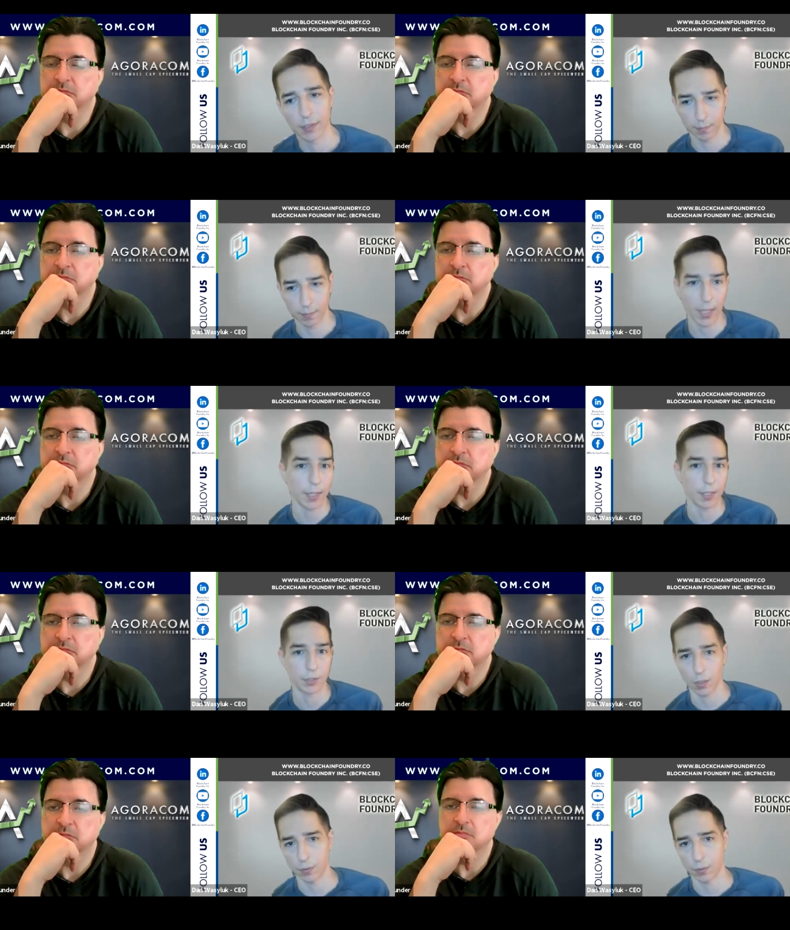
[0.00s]
Speaker 1: to
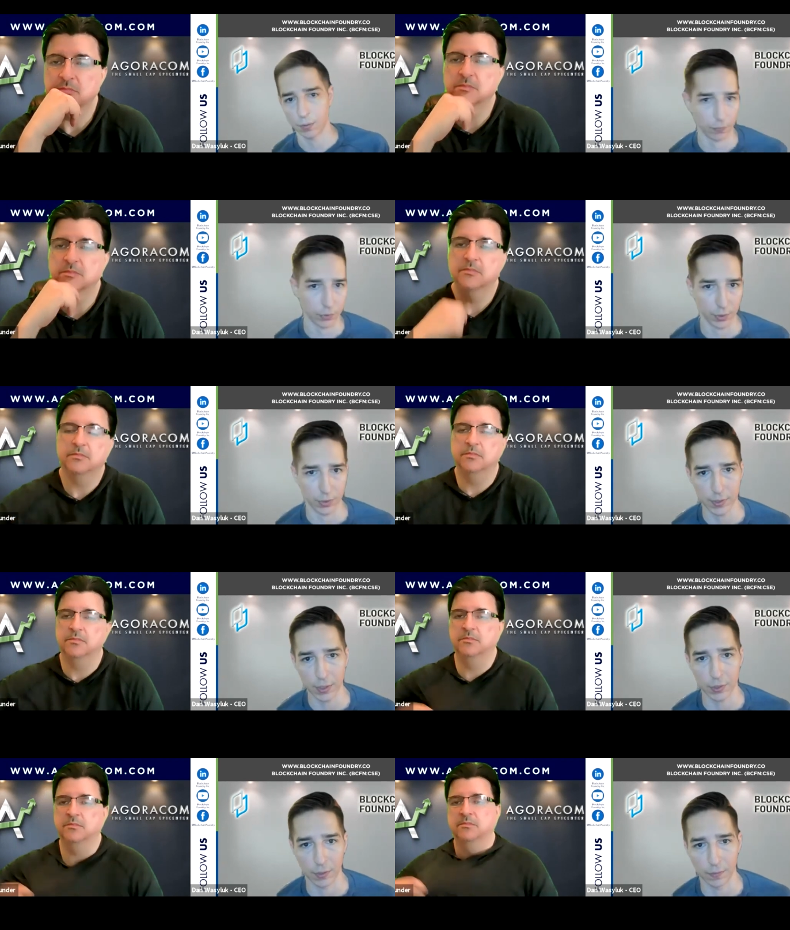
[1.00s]
manage all those different
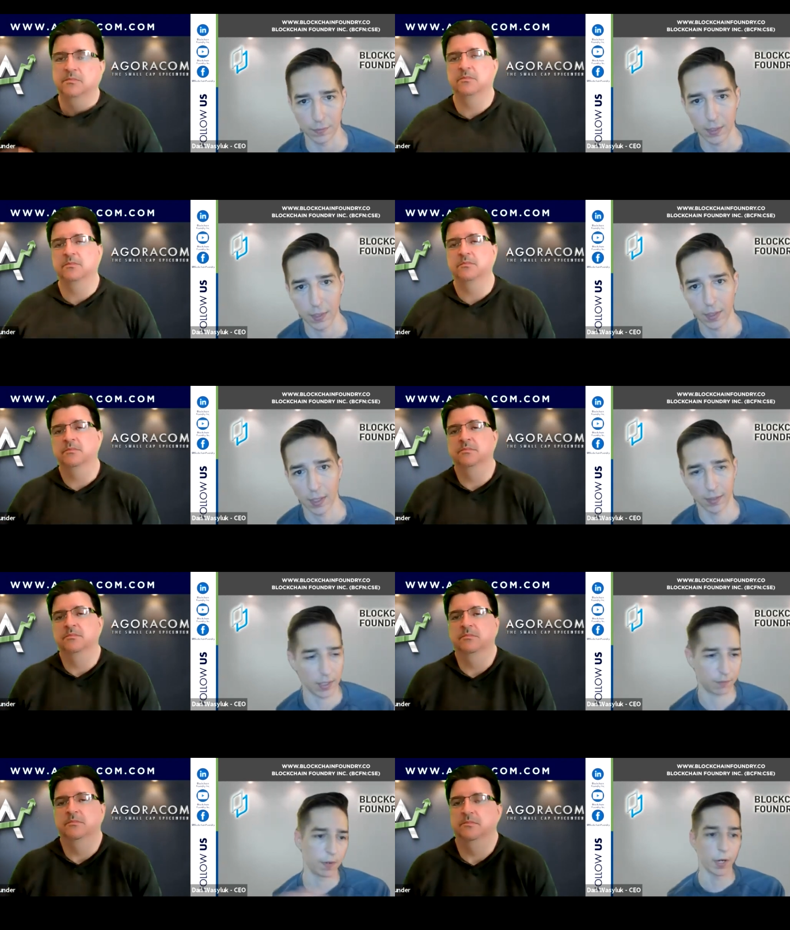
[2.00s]
jurisdictions. And
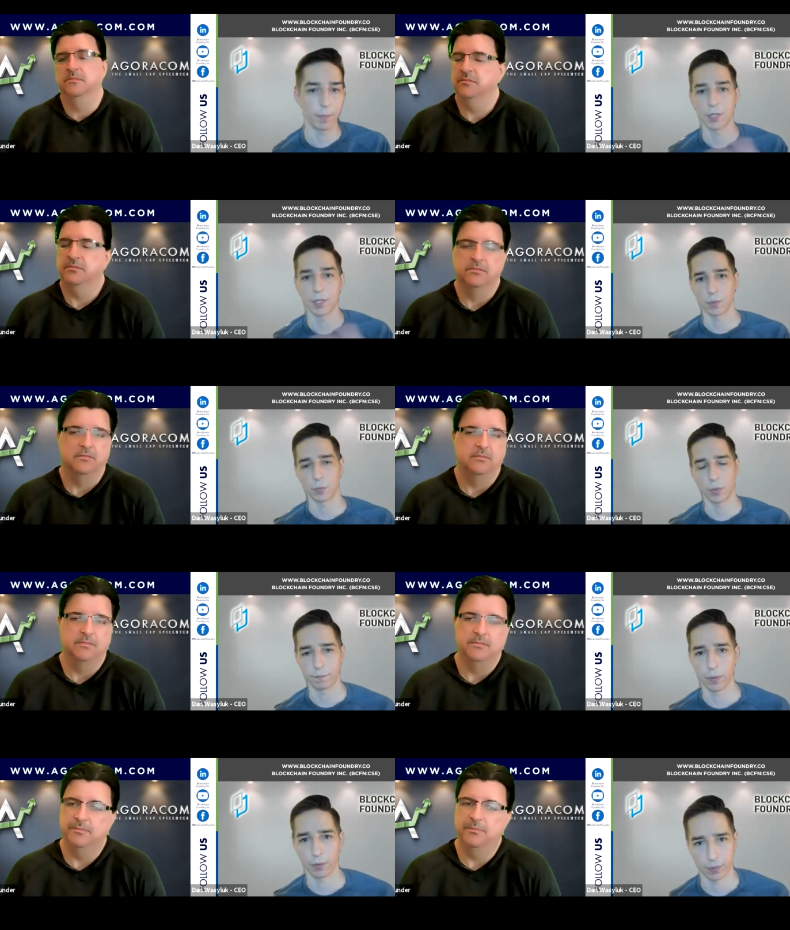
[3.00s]
that's very much where
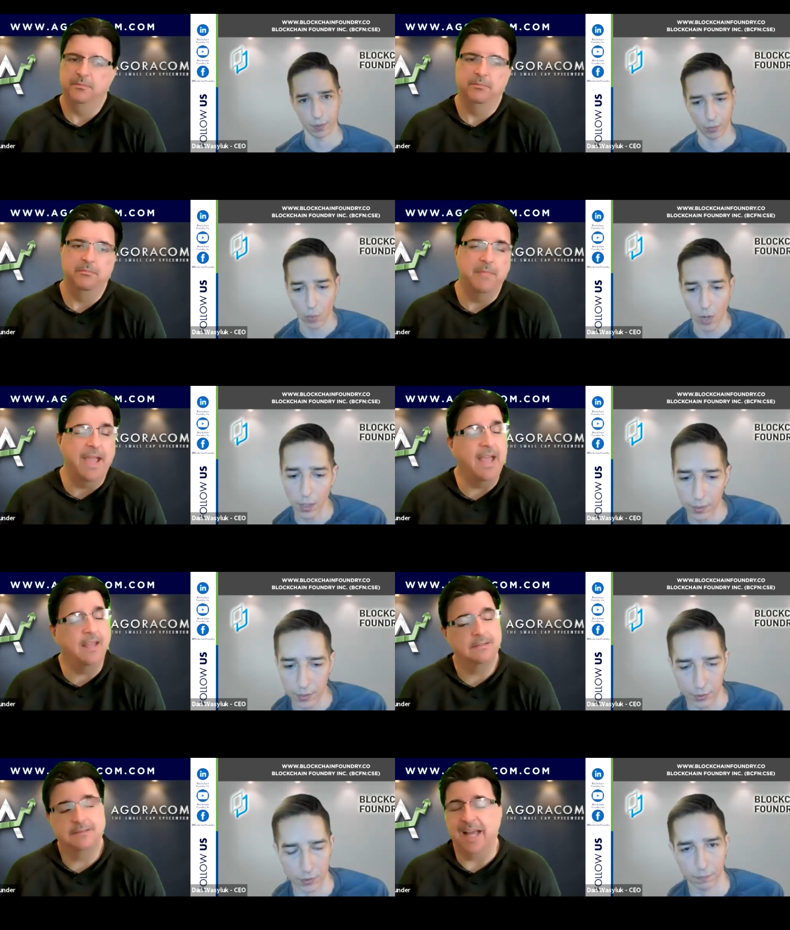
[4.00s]
we're focused. You know, the
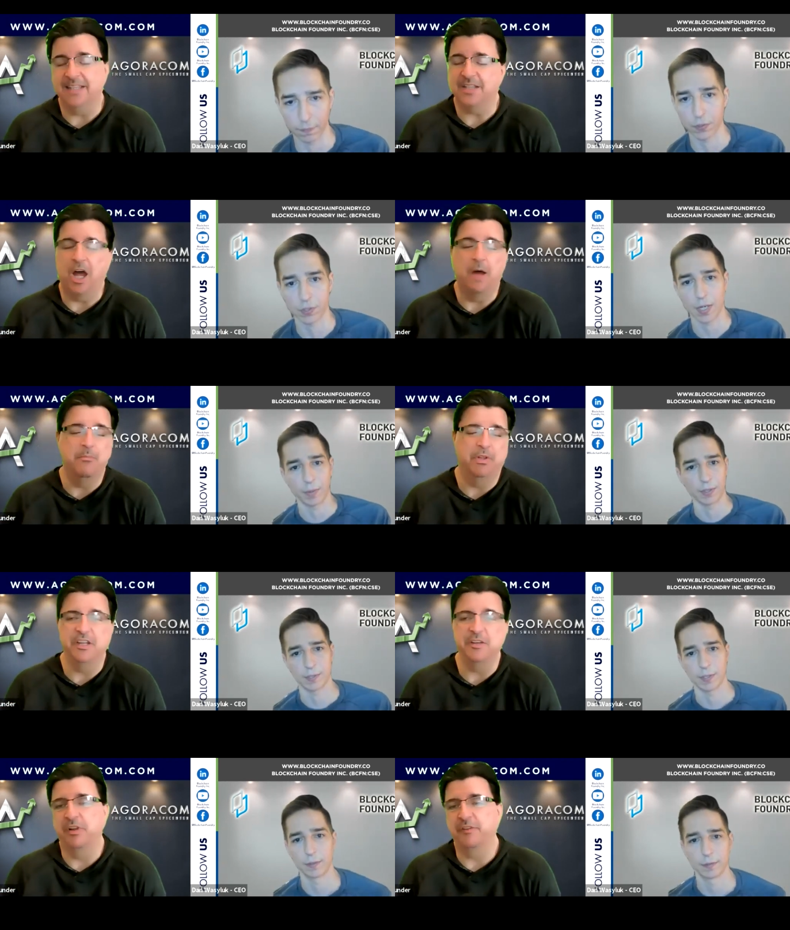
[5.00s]
wallet Man, is that's
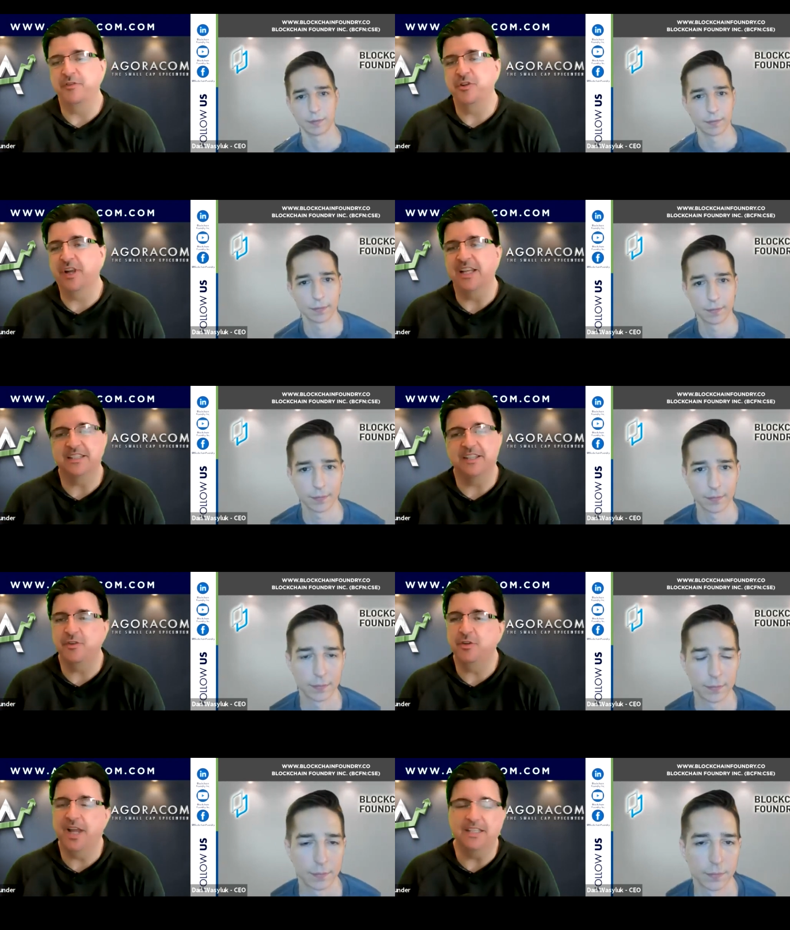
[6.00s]
unbelievable.
Speaker 2: If you guys,
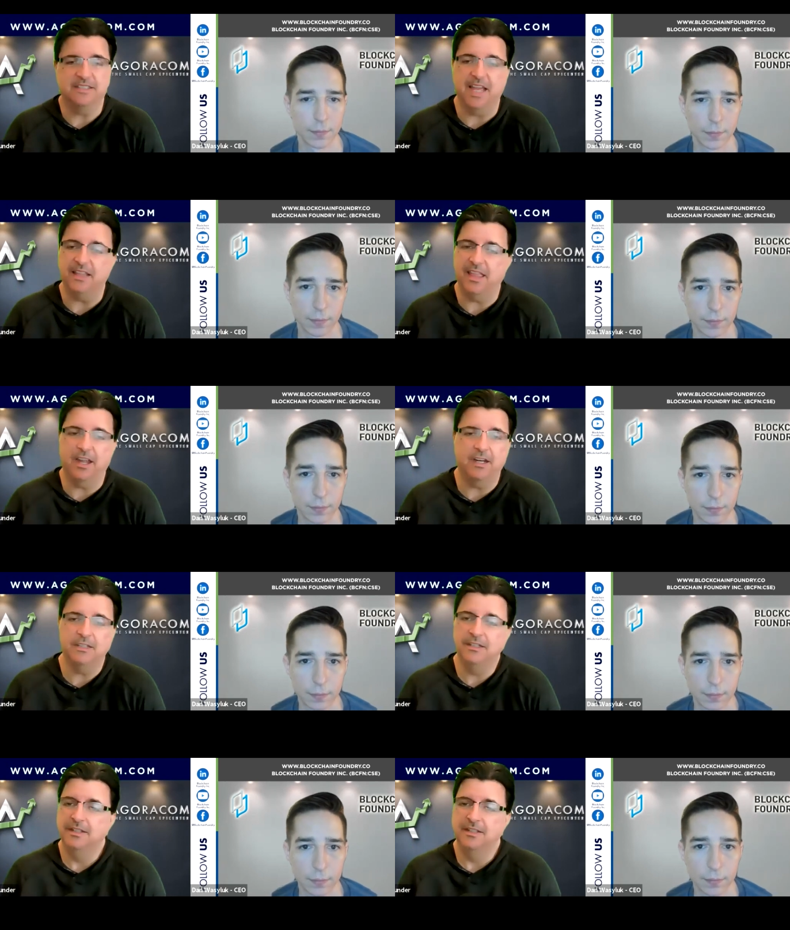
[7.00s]
if you guys get
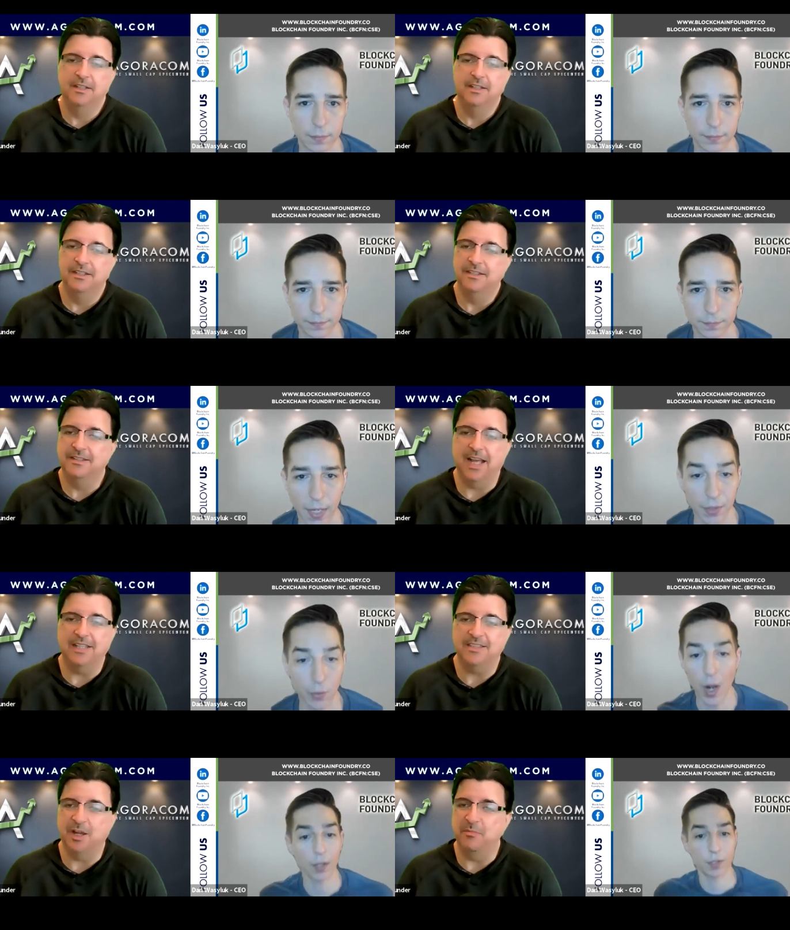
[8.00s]
there,
Speaker 1: and
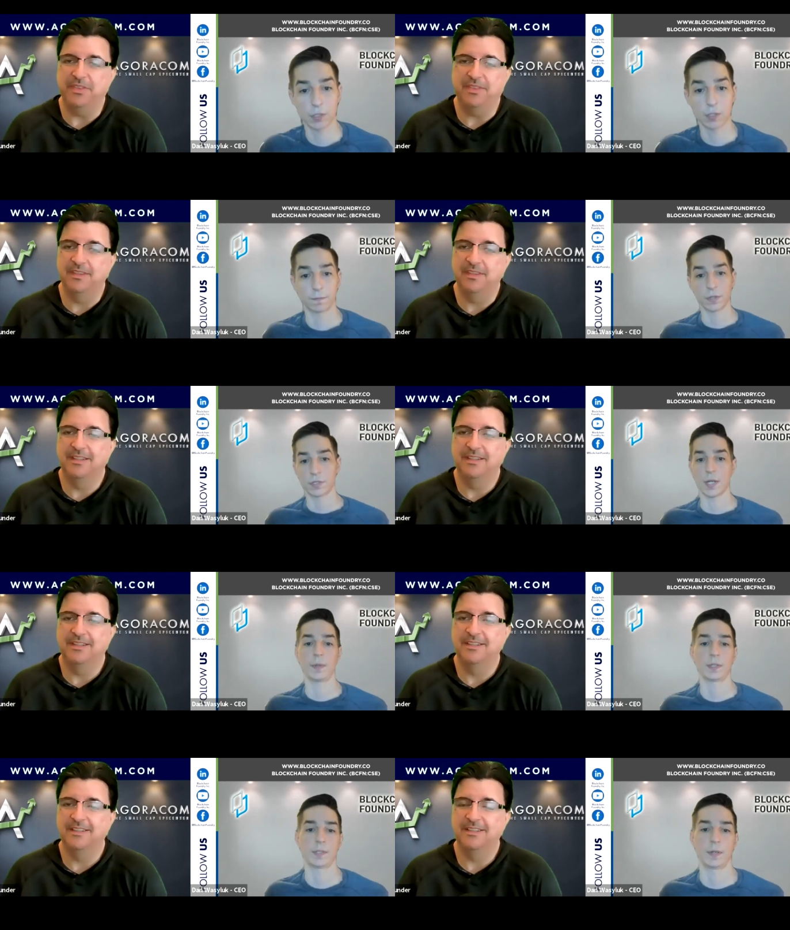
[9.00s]
the wallet's awesome. just the first
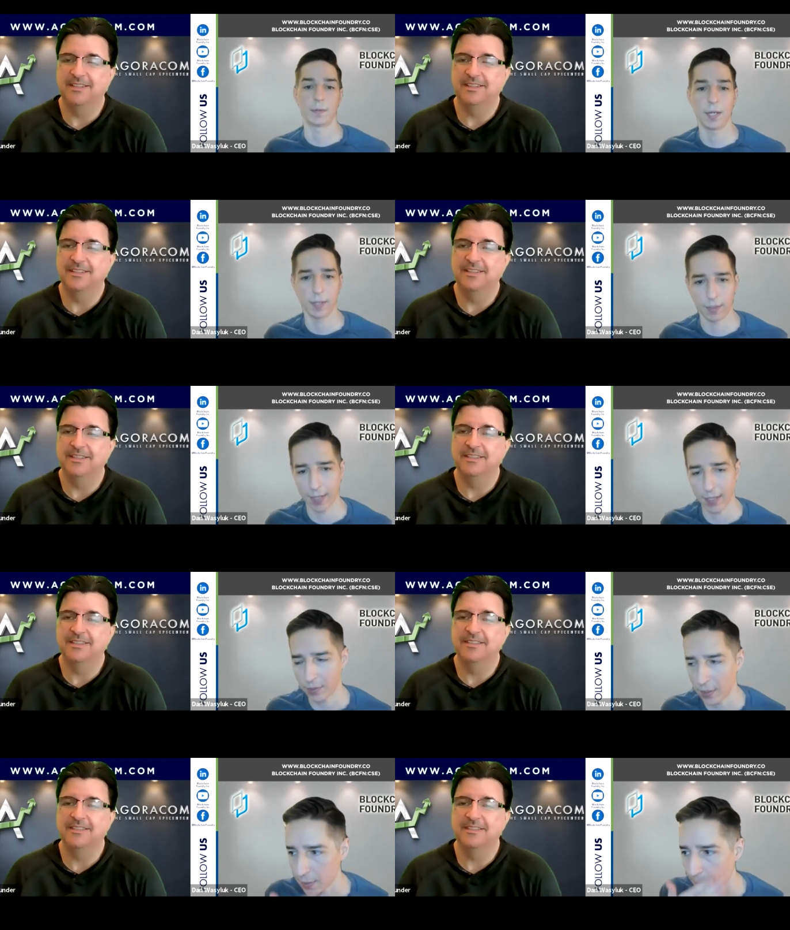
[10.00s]
stepping stone, right? Like
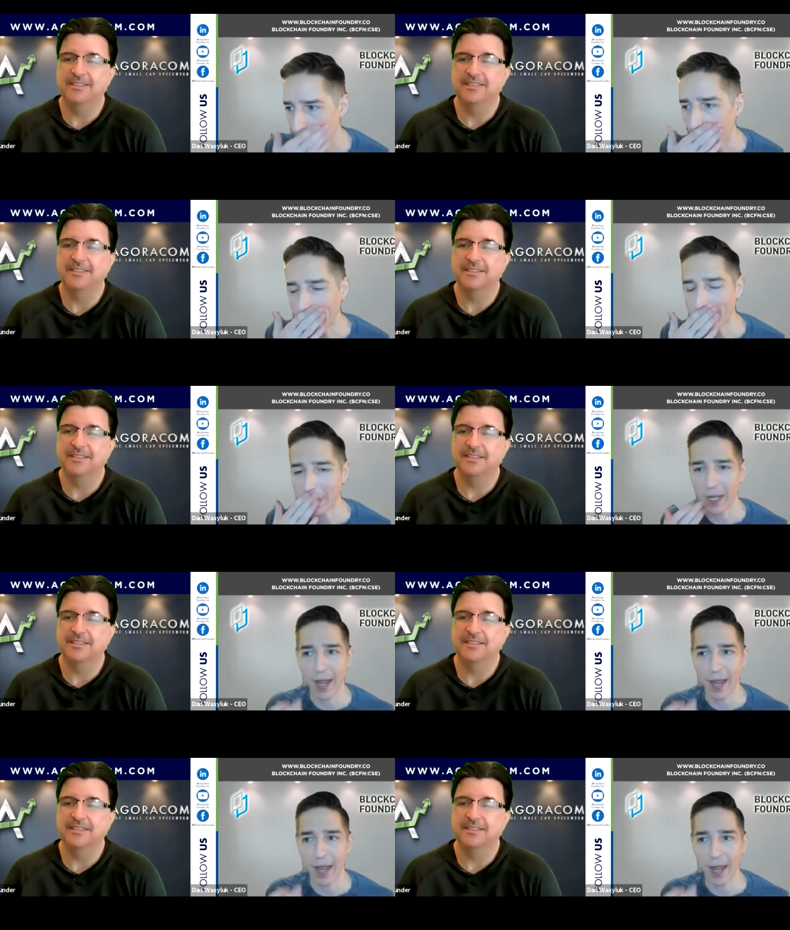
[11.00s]
that's just that's just